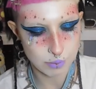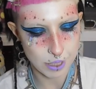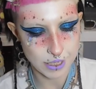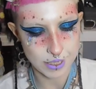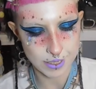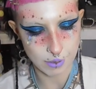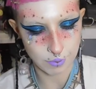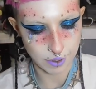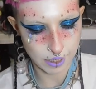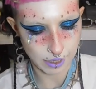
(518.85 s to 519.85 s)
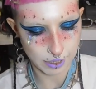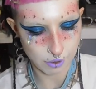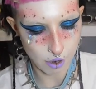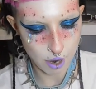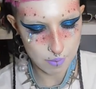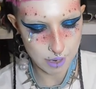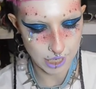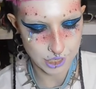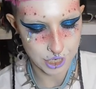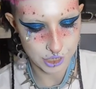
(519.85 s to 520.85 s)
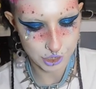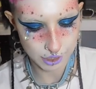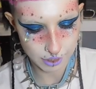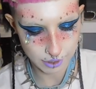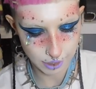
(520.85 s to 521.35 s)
pieces that really like caught my attention.